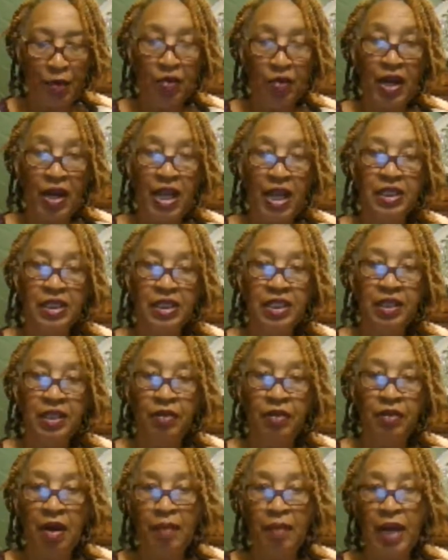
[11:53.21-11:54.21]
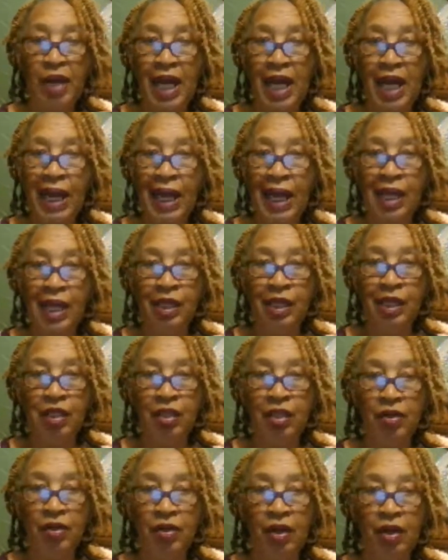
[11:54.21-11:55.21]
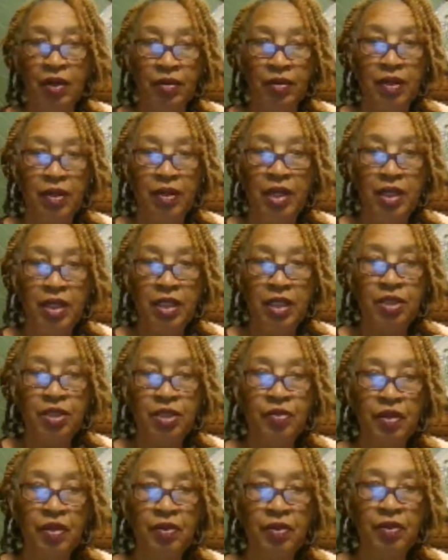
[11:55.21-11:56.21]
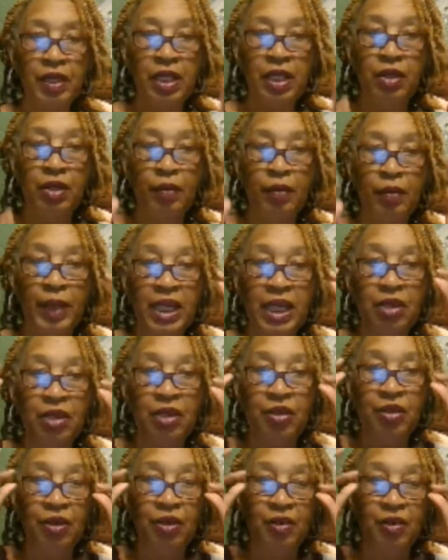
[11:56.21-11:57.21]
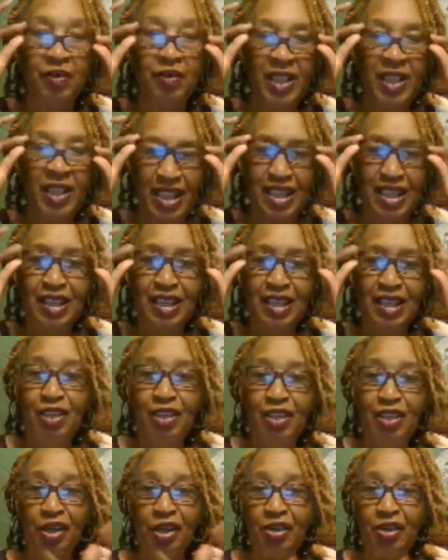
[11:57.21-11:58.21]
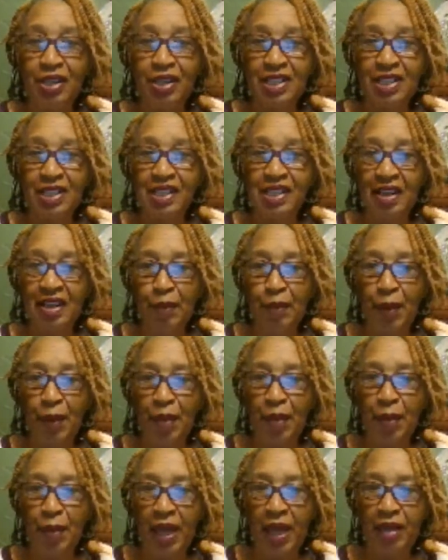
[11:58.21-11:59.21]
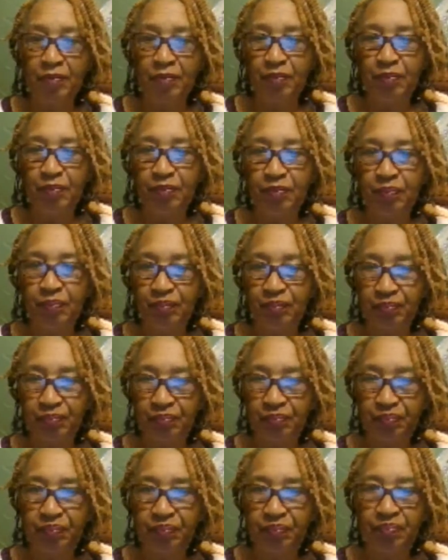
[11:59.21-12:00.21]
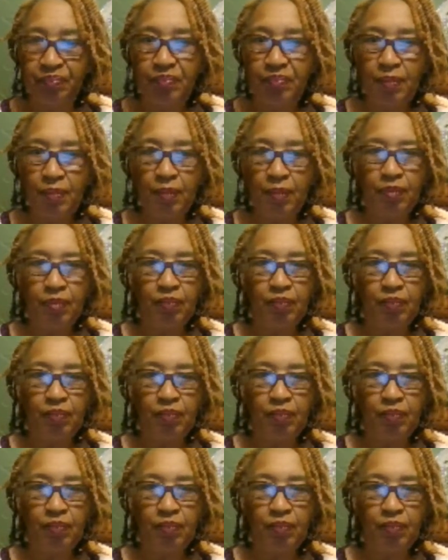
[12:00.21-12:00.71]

And this particular kept coming in with the next one, right? She said, Grandma, I got to go because on my nerve. Told her,